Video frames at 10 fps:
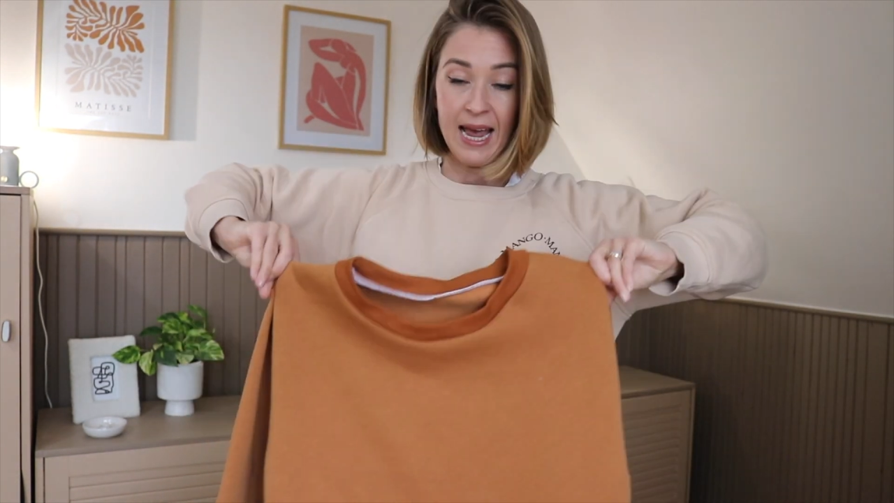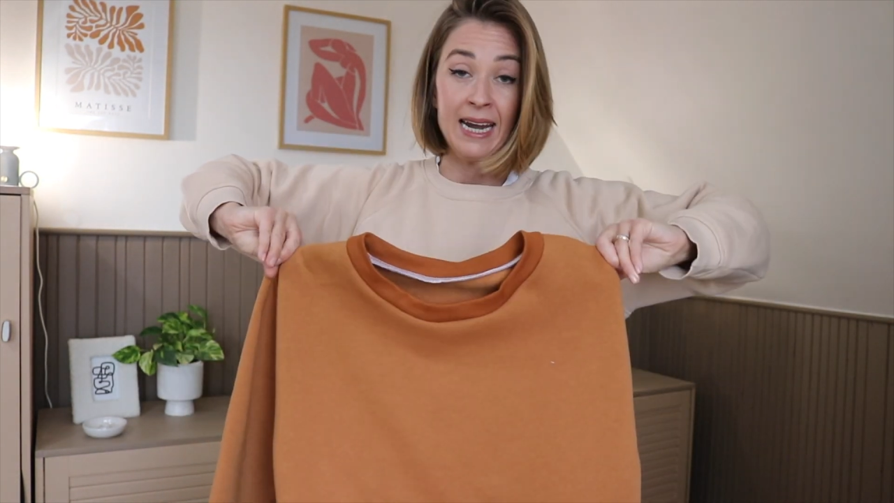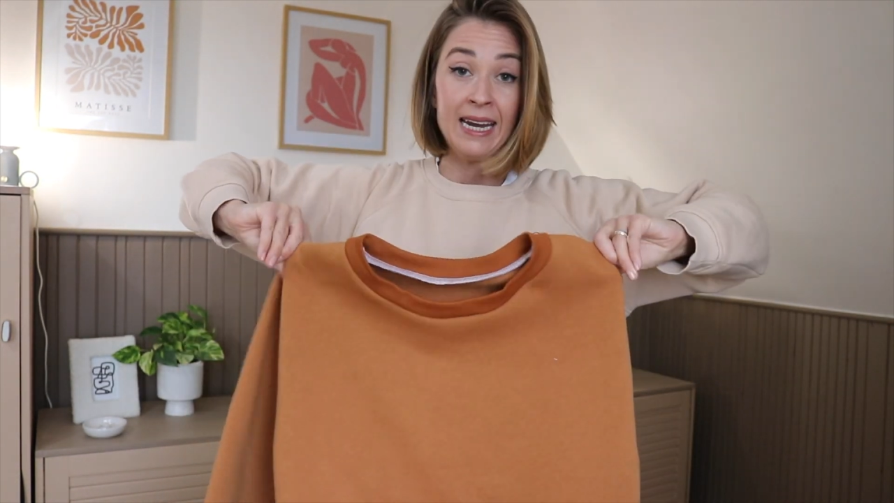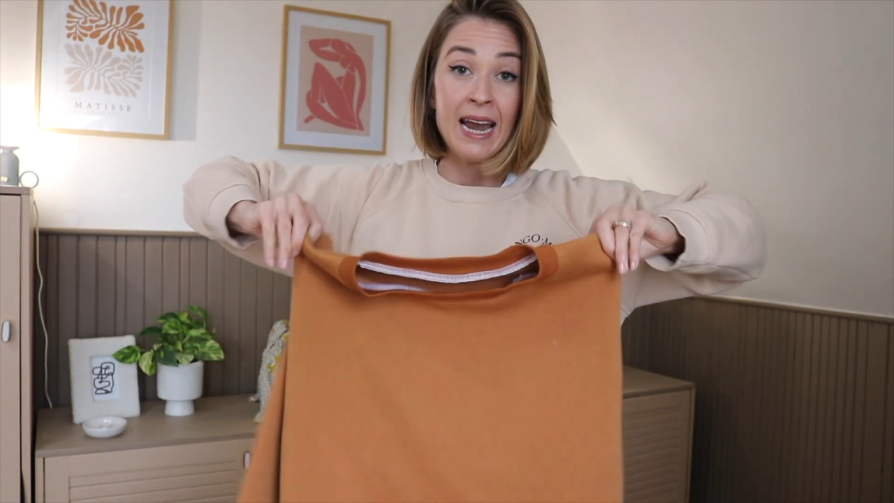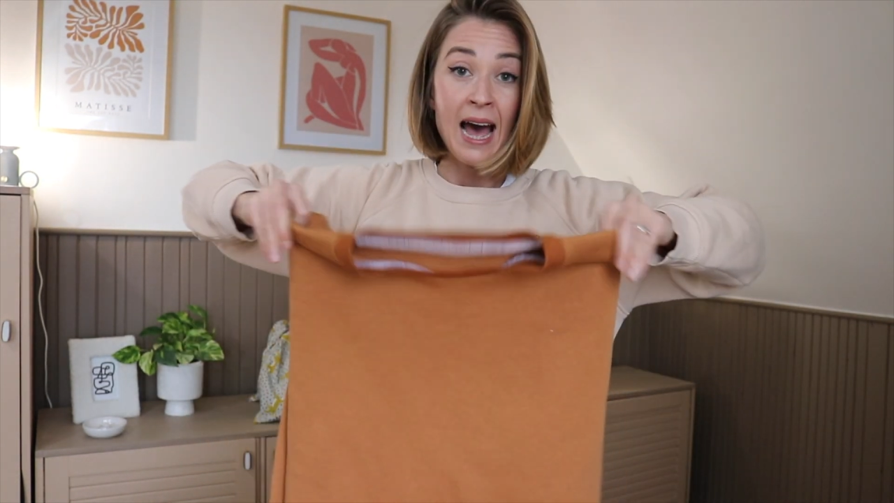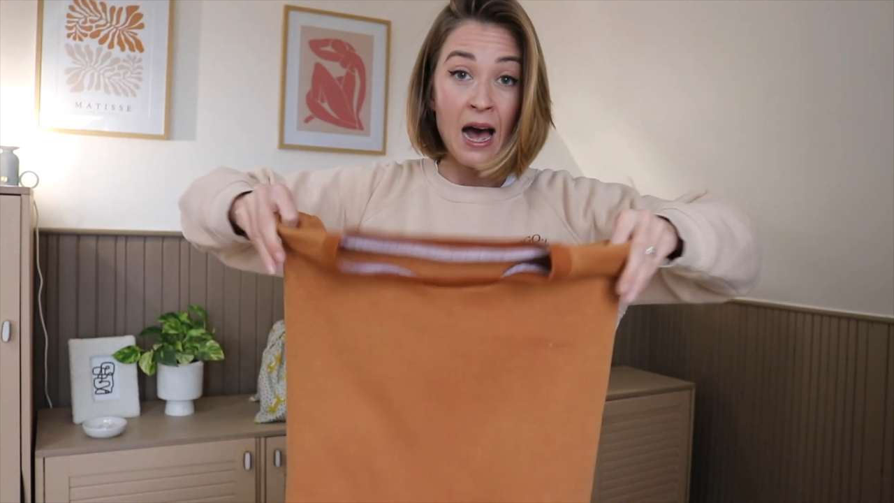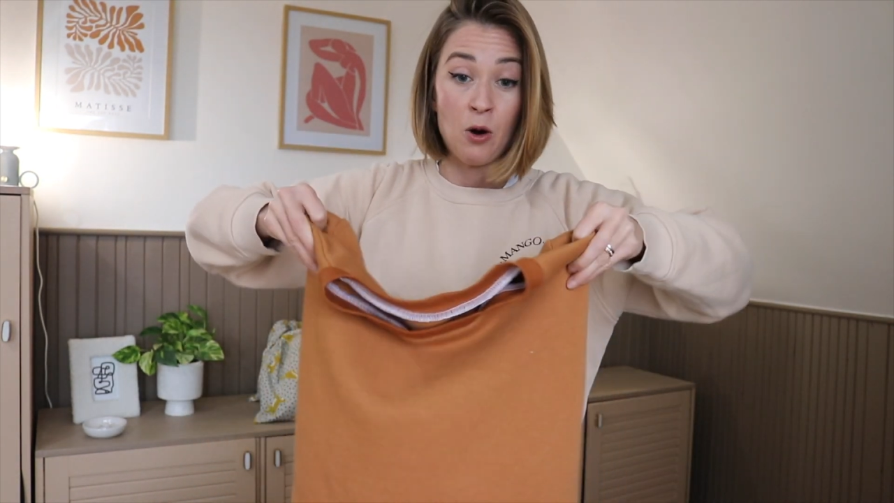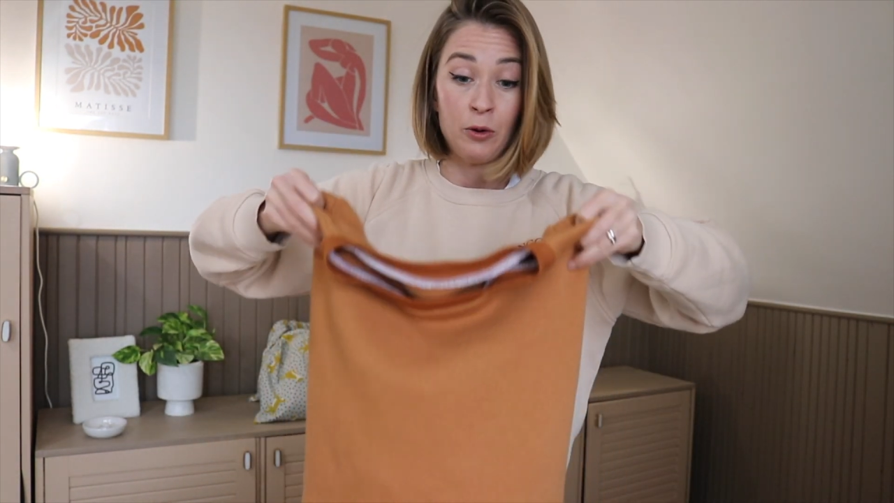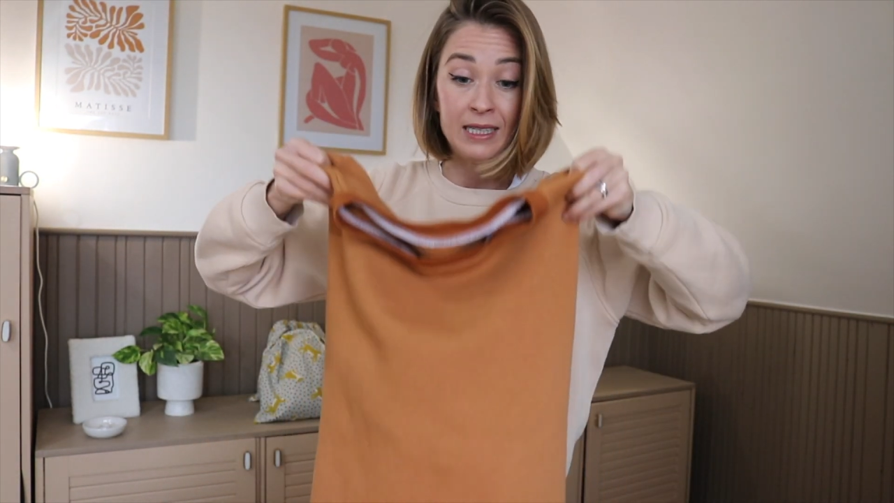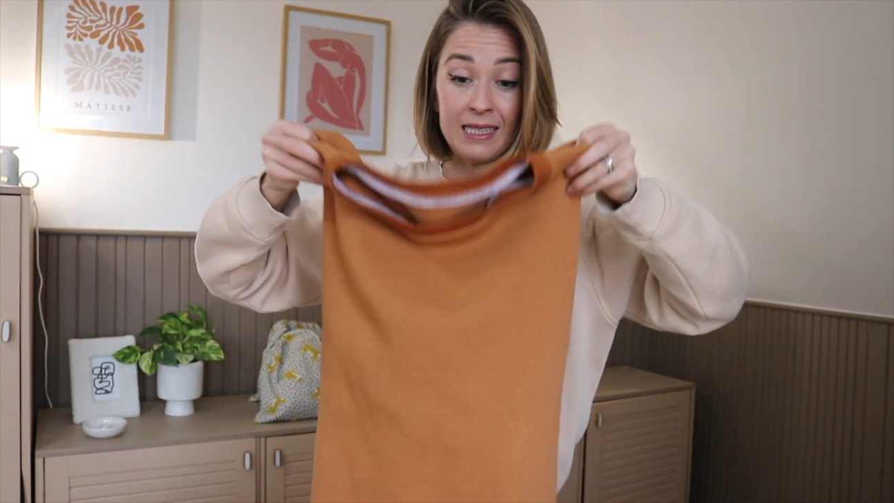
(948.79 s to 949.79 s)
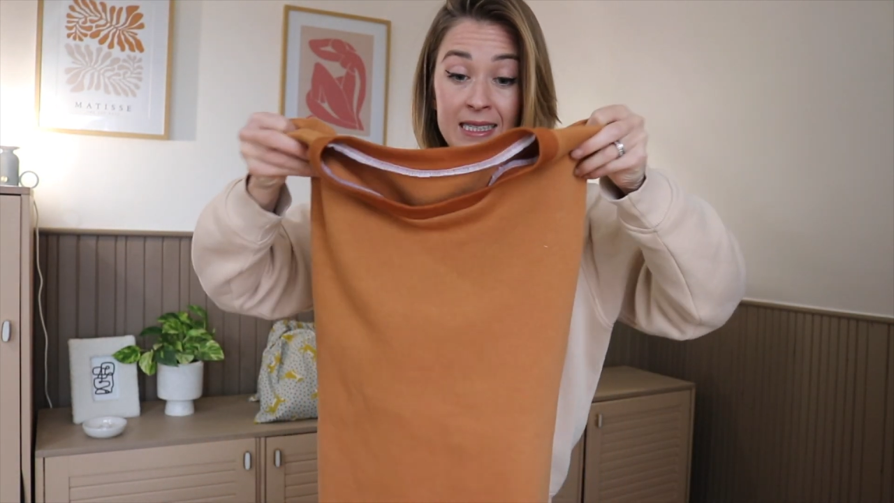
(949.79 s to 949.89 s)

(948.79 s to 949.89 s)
and now it's